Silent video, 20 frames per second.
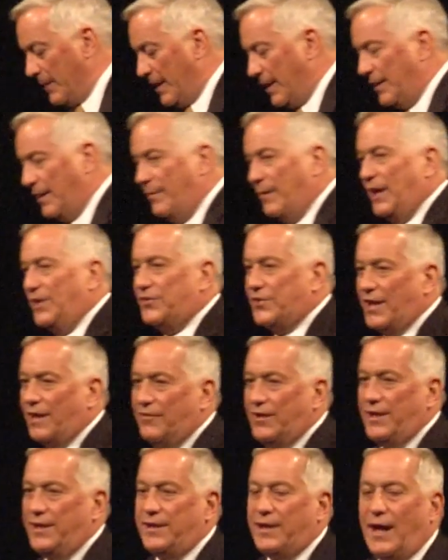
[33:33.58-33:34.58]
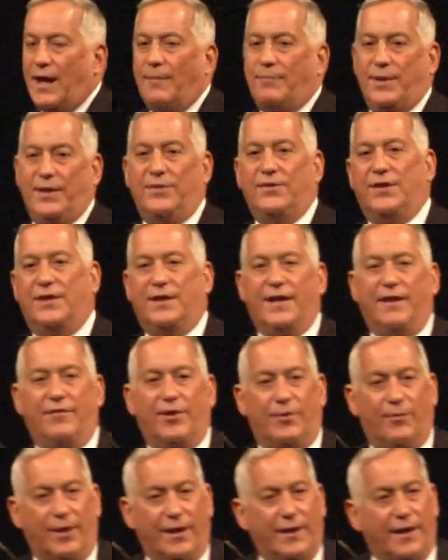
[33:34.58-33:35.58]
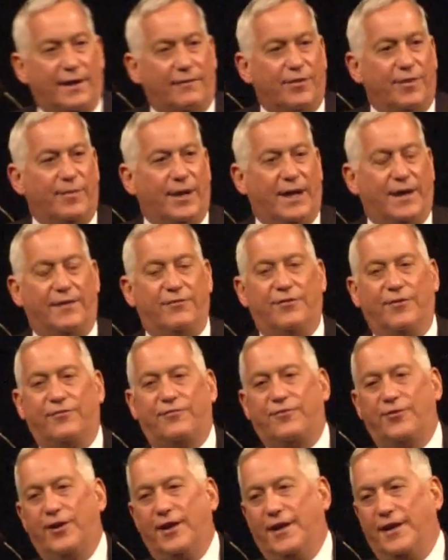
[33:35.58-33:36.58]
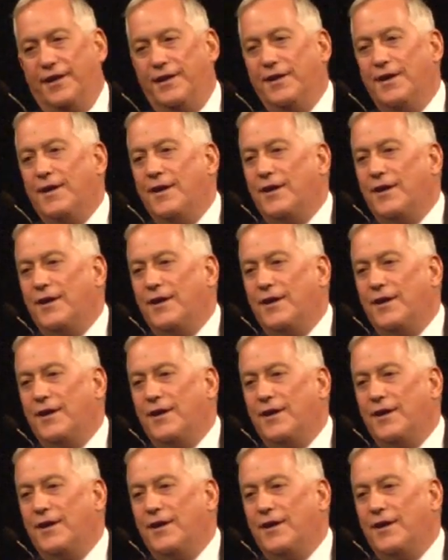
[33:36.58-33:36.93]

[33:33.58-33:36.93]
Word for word: and they made 70 copies and gave it away to everybody for free,